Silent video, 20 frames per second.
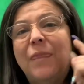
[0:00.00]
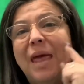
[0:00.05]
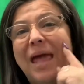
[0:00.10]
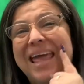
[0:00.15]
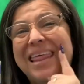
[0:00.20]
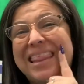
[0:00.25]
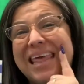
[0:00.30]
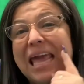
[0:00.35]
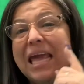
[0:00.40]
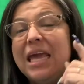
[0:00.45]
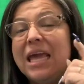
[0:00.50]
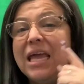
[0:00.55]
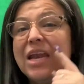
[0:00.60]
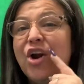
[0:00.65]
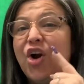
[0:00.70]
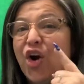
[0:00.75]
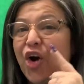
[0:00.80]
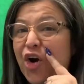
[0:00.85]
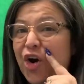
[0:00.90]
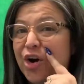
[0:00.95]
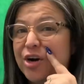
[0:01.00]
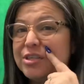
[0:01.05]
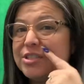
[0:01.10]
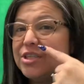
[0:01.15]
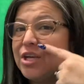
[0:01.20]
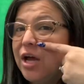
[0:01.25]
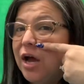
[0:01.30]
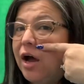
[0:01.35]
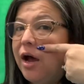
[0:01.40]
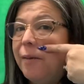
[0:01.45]
they can hurt
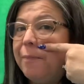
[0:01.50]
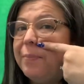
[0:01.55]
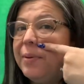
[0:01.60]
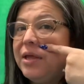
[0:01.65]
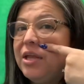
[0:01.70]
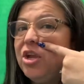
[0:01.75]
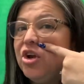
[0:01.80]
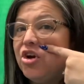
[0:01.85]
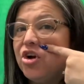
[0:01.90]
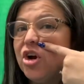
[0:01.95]
up in your